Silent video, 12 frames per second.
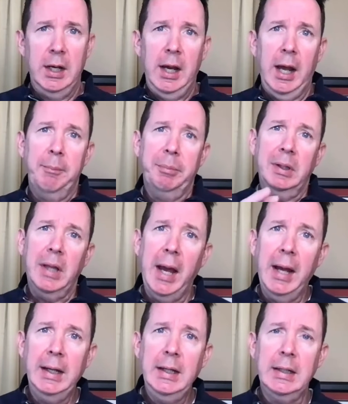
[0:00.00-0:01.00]
and
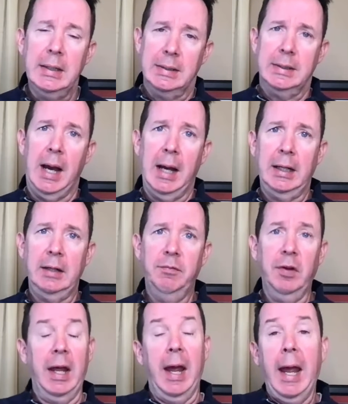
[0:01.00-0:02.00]
planning and designing for
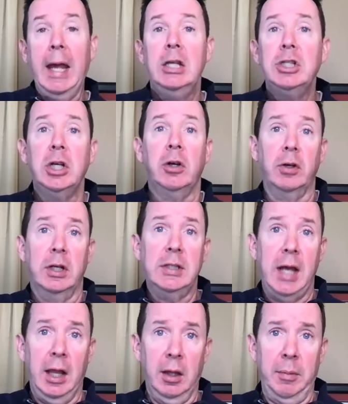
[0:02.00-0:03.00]
the asynchronous
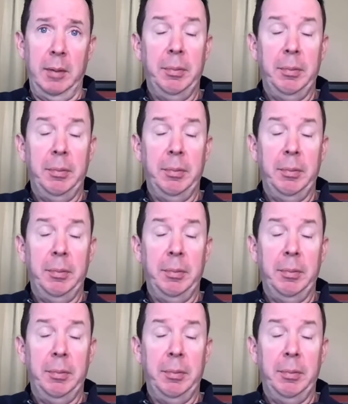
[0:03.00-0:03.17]
element,